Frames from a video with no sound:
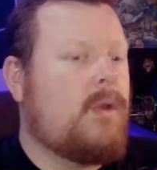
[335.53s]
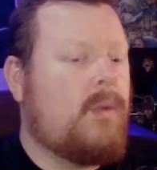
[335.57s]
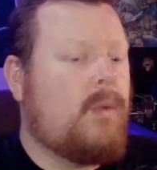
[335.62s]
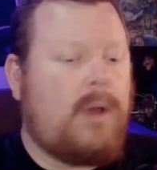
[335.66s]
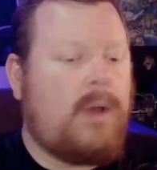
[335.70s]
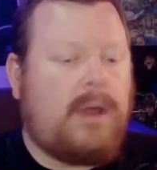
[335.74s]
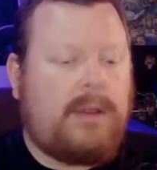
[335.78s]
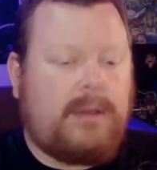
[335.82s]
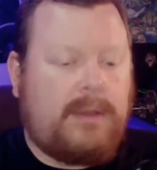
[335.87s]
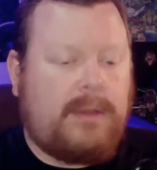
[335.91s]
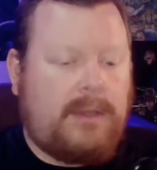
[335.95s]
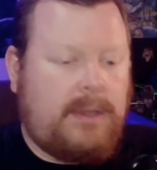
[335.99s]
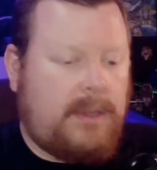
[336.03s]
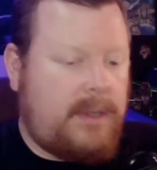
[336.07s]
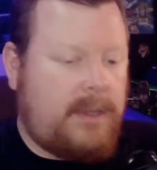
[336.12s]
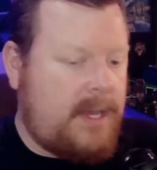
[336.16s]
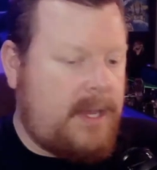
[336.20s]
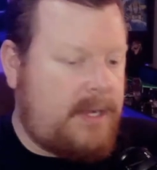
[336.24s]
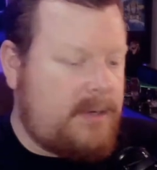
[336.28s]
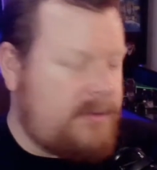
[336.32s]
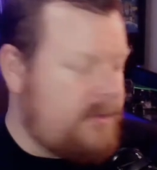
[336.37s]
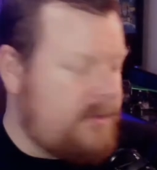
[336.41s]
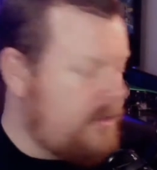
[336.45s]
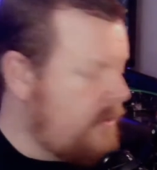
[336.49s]
Well,
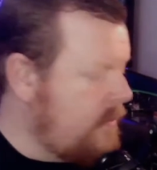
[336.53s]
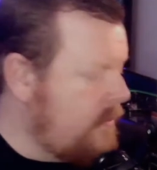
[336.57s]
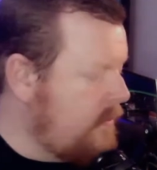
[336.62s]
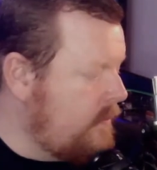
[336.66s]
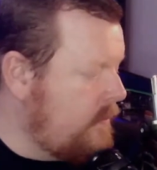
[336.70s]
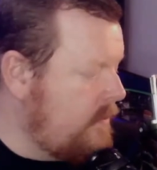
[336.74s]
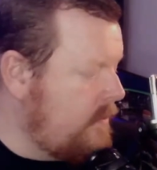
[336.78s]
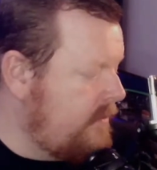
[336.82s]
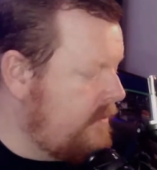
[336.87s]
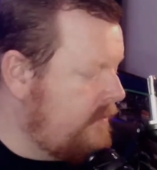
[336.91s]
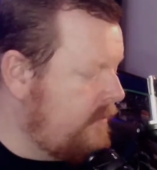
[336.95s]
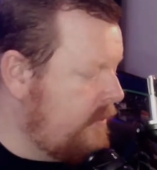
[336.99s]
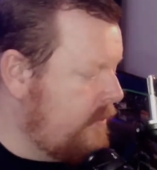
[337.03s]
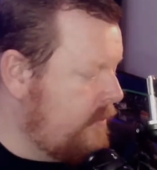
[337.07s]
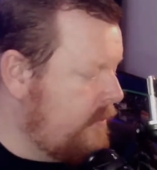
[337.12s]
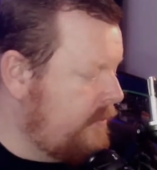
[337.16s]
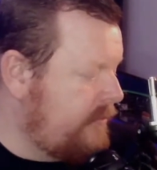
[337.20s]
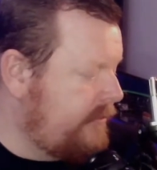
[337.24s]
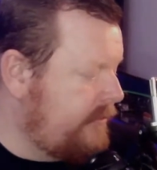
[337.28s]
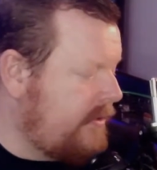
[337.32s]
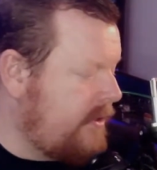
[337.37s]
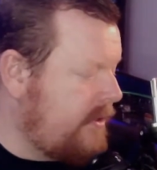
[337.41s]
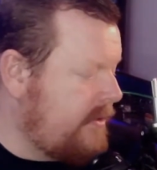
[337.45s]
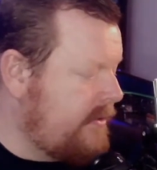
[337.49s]
I don't know if you
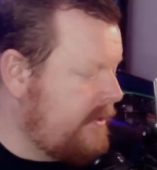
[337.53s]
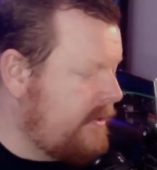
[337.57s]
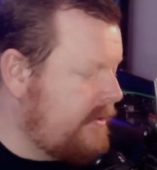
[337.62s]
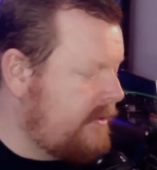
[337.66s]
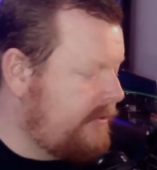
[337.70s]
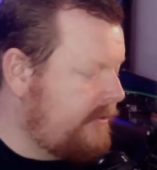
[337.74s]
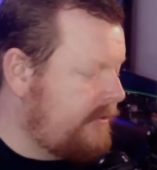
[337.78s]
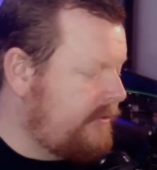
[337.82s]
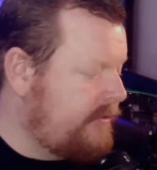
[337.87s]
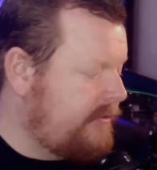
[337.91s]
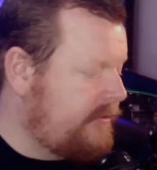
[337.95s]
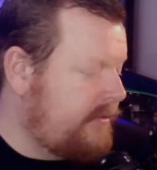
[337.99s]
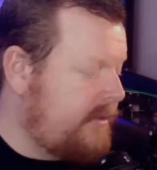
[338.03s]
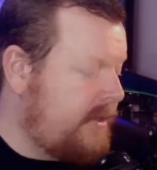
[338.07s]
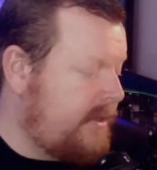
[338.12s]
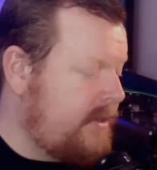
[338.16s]
saw this.